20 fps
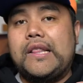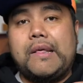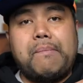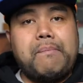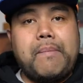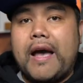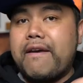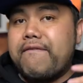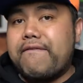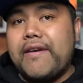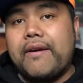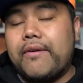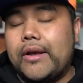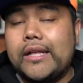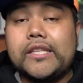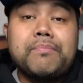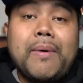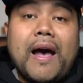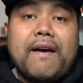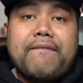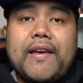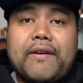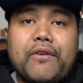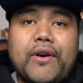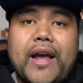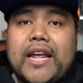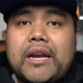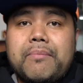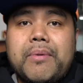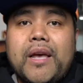my favorite, it's my
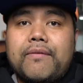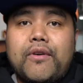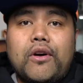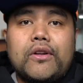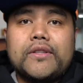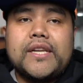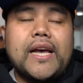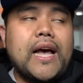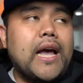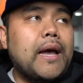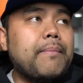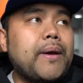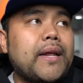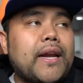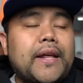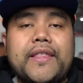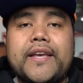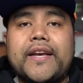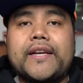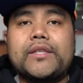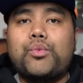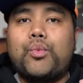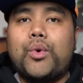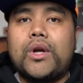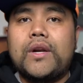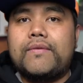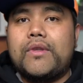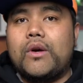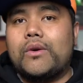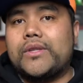favorite anime of all time, and I think it's
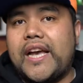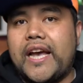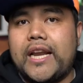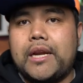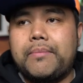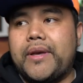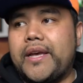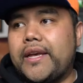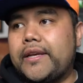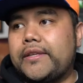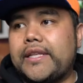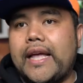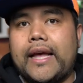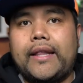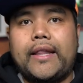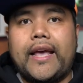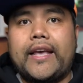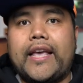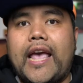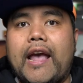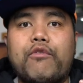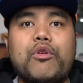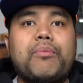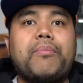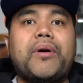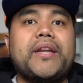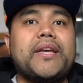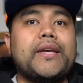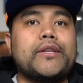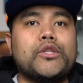one of those animes that like
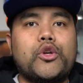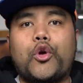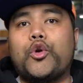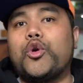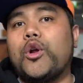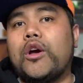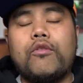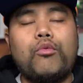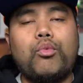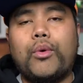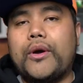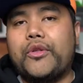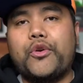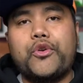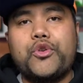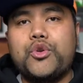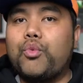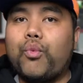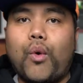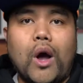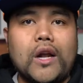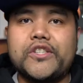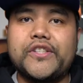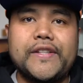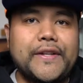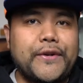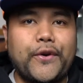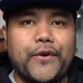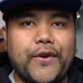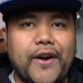everybody has heard of whether you watched it or